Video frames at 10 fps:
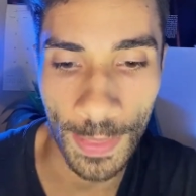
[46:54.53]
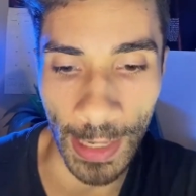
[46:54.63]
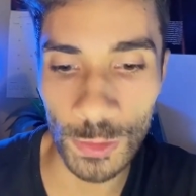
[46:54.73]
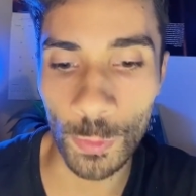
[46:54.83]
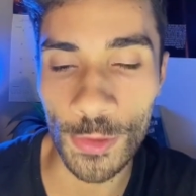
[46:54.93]

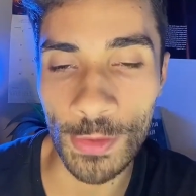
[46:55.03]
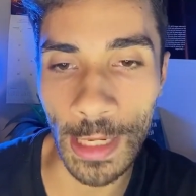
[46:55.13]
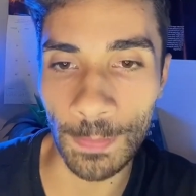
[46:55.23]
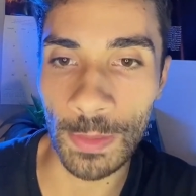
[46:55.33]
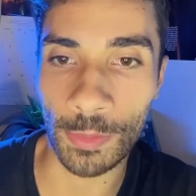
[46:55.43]
That's why you
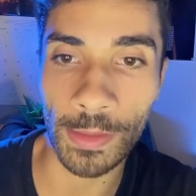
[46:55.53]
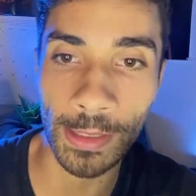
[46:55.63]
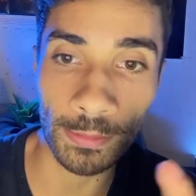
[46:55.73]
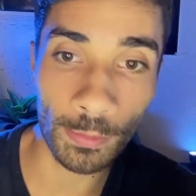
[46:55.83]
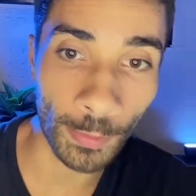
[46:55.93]
get people
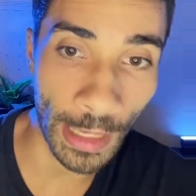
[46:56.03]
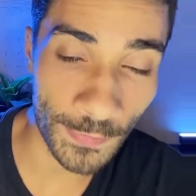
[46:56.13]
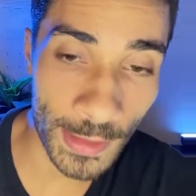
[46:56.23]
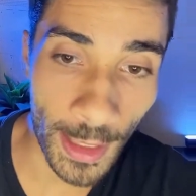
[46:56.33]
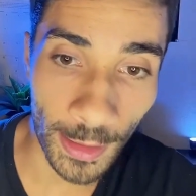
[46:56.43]
like we
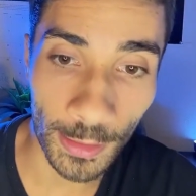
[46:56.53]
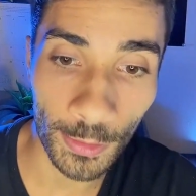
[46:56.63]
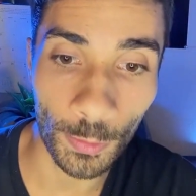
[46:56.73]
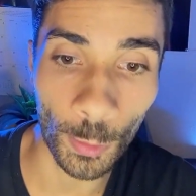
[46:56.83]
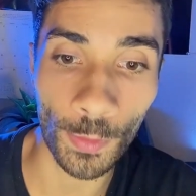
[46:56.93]
have today,
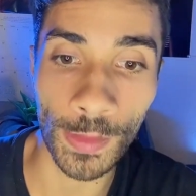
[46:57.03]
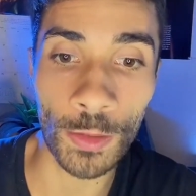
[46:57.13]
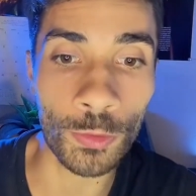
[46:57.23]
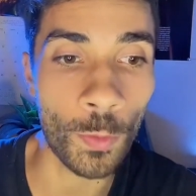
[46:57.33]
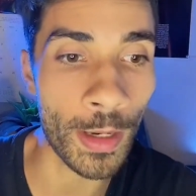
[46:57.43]
where they
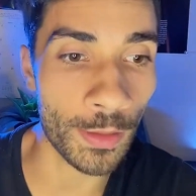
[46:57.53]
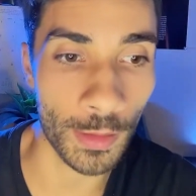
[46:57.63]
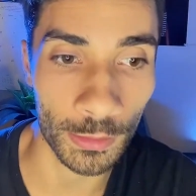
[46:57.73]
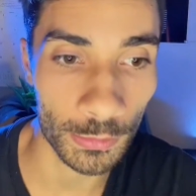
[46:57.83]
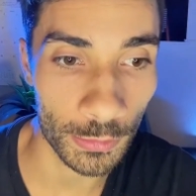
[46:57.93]
don't know
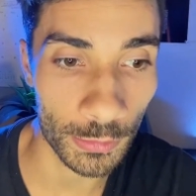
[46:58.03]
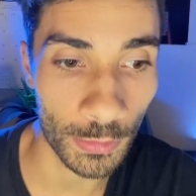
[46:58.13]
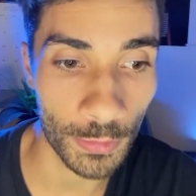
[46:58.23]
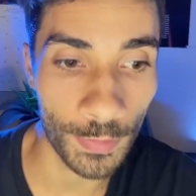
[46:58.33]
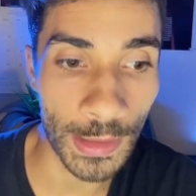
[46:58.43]
anything,
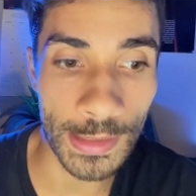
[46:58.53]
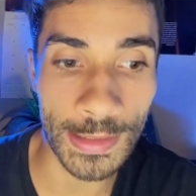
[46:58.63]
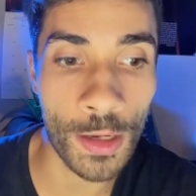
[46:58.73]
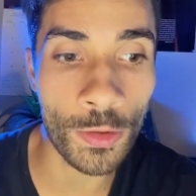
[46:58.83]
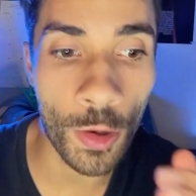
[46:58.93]
because
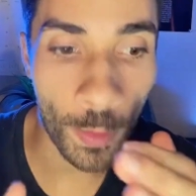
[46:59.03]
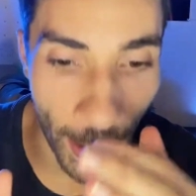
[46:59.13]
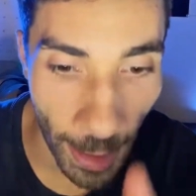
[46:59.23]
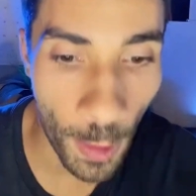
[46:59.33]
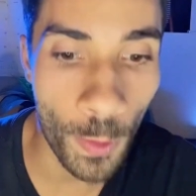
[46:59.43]
they don't know
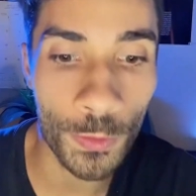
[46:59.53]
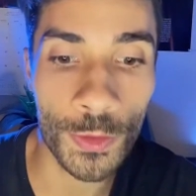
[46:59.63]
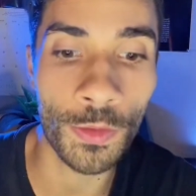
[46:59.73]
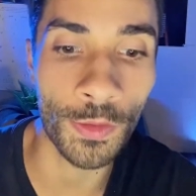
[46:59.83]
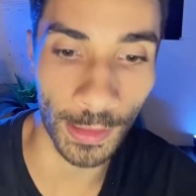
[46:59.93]
how
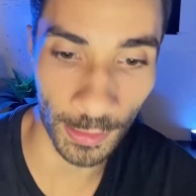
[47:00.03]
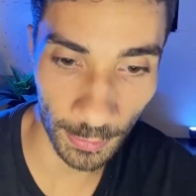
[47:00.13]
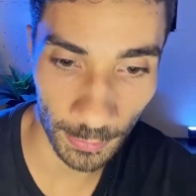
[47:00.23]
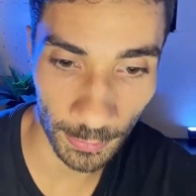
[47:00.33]
to think,